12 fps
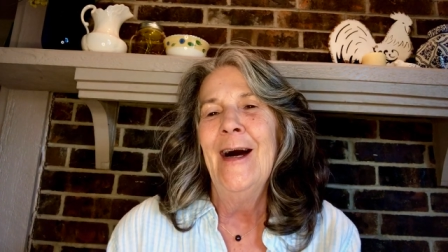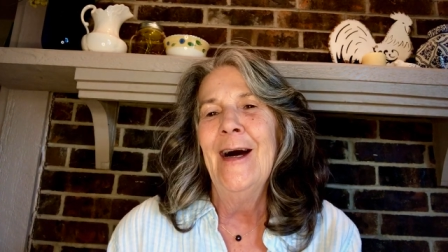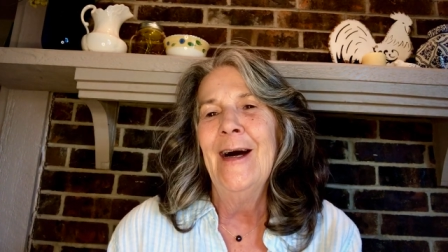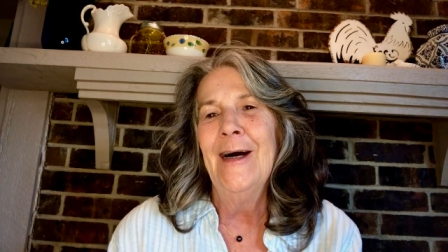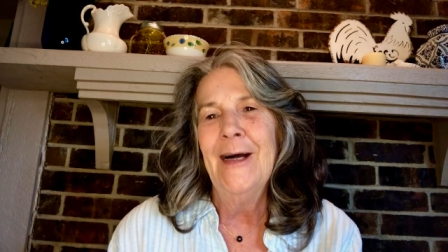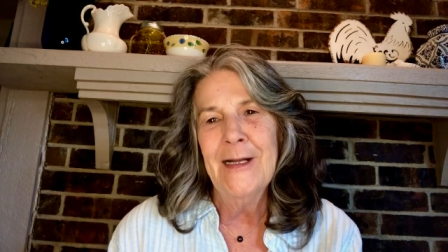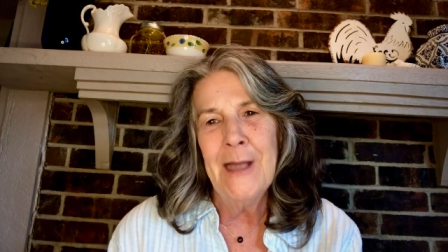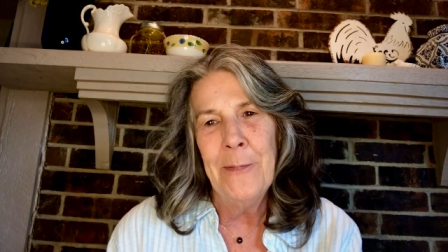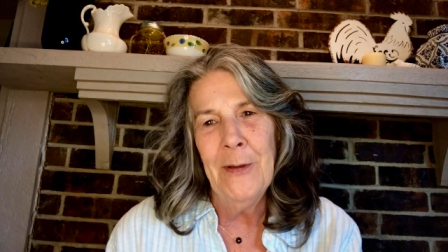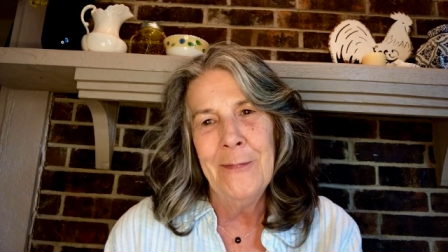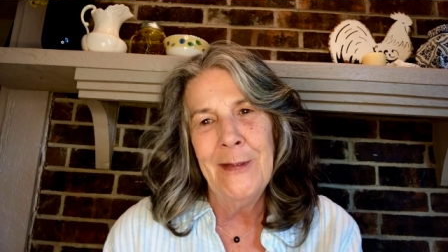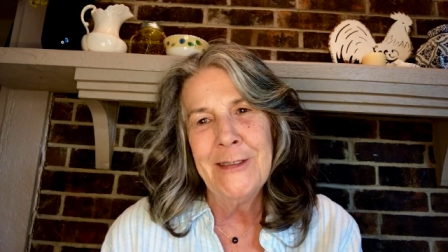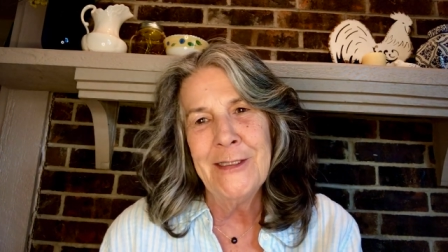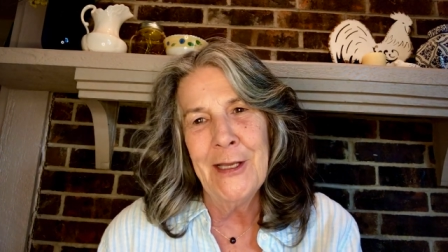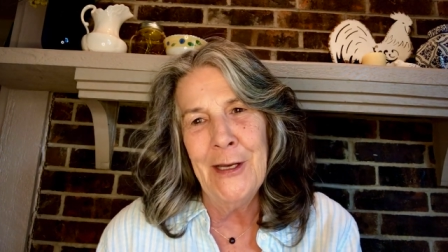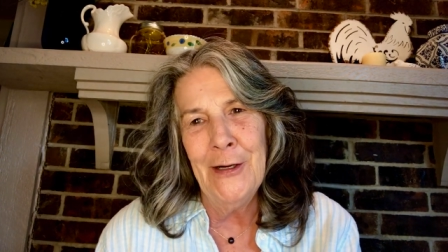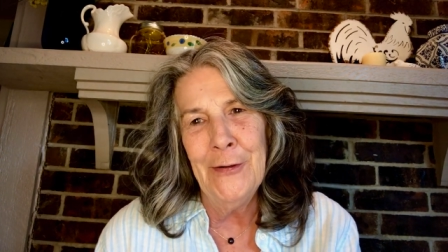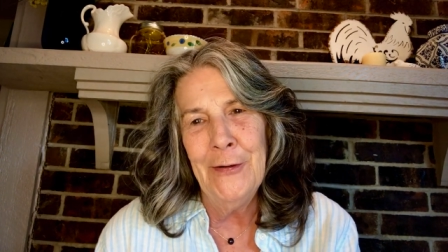Uh, a couple of months
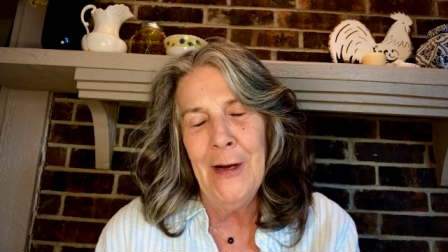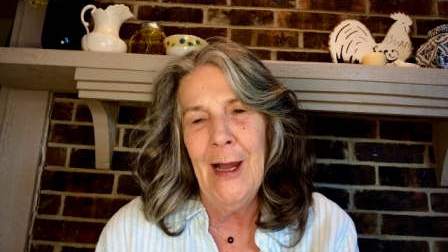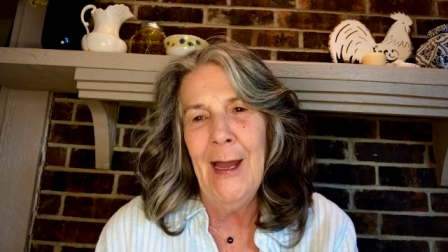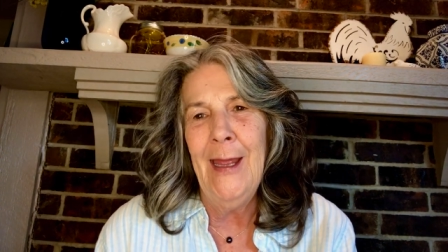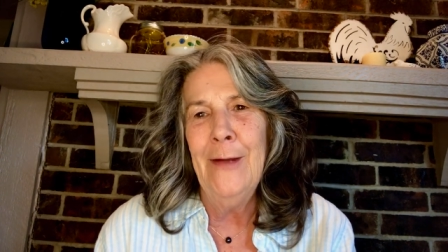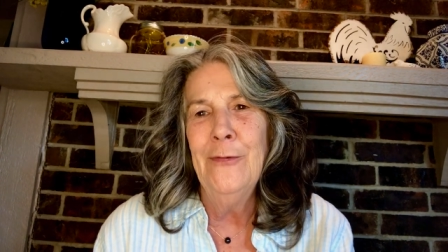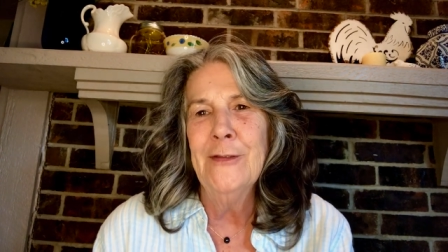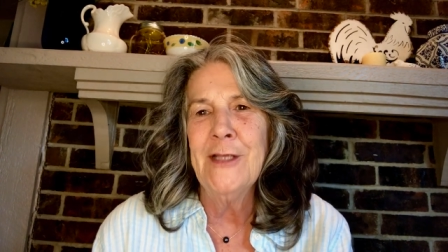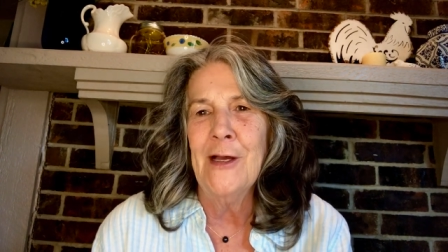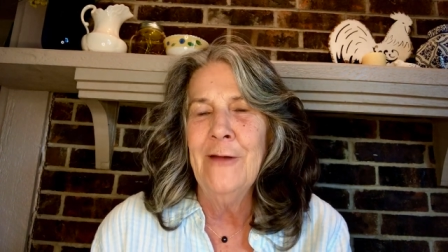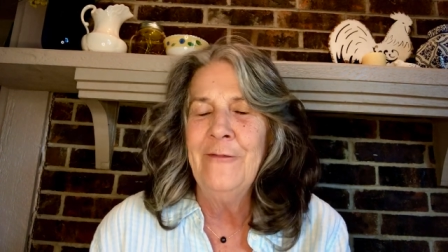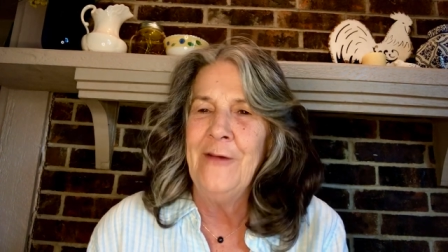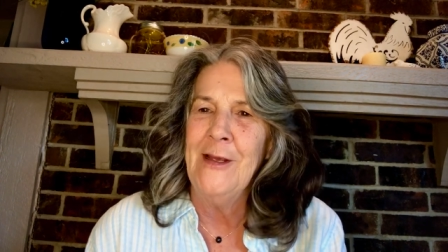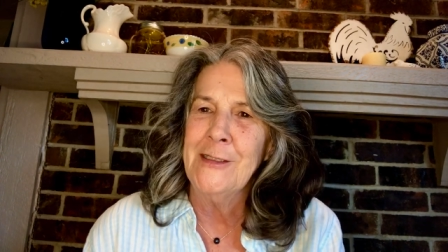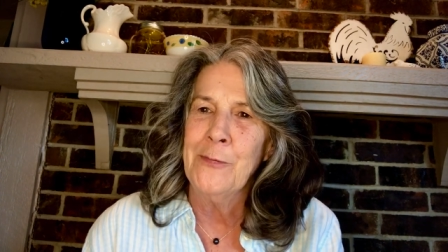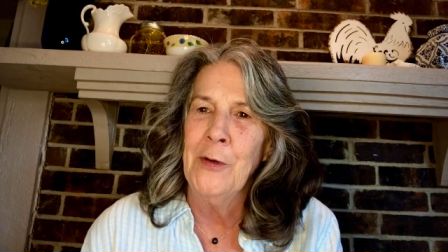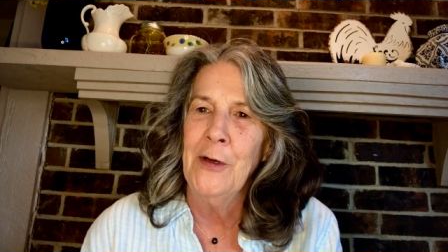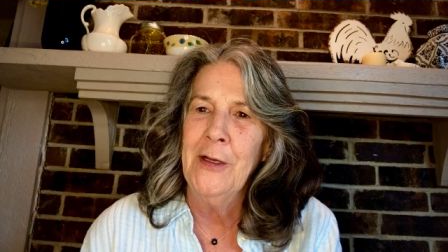ago, I was on
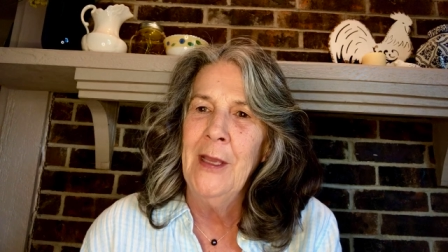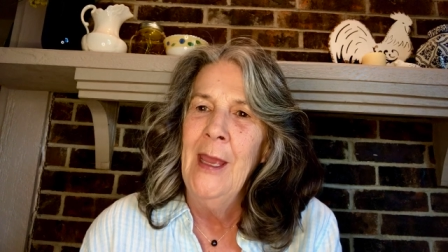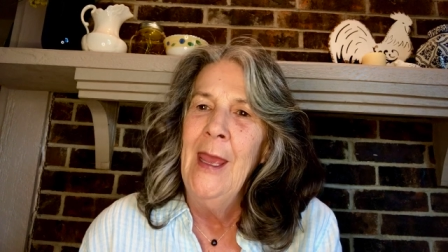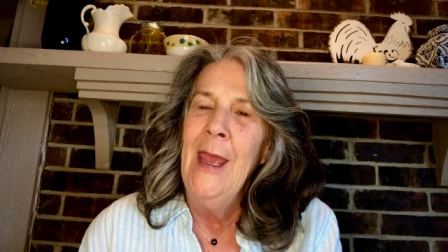Facebook